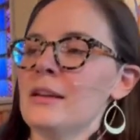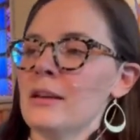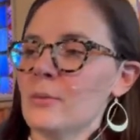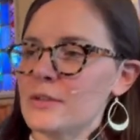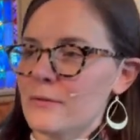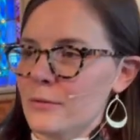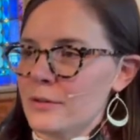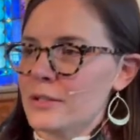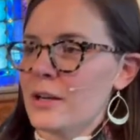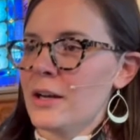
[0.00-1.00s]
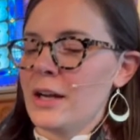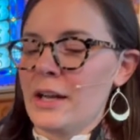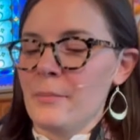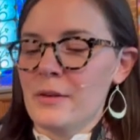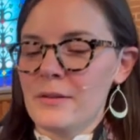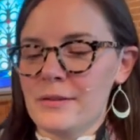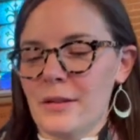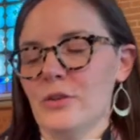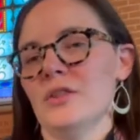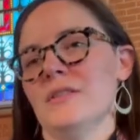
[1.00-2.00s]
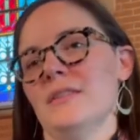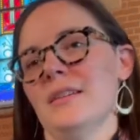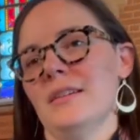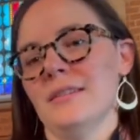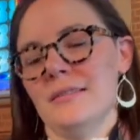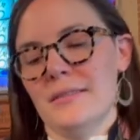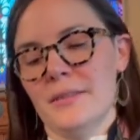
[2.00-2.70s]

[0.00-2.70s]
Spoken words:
it was for a time such as this.